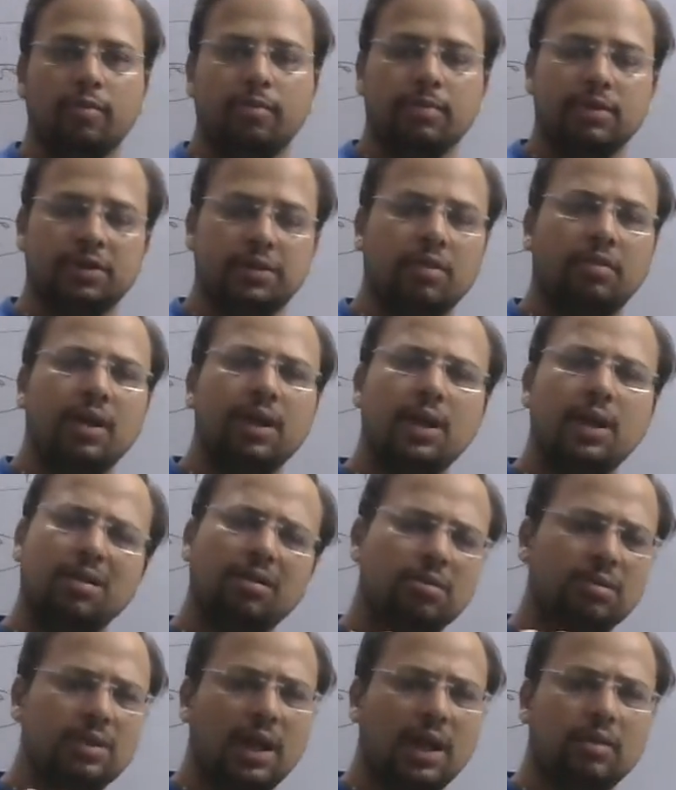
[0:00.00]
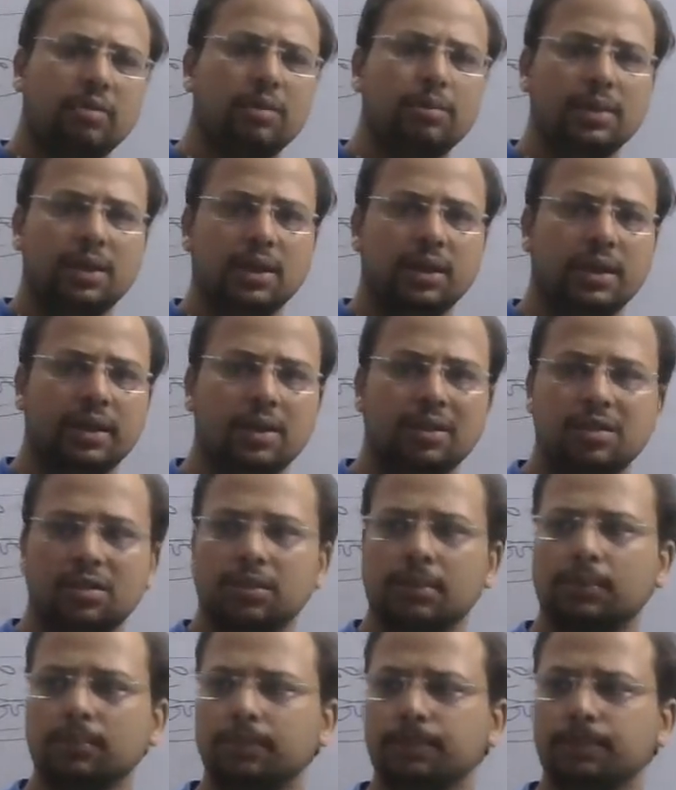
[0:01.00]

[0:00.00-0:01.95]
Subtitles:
Mr. Y, and that will be the case.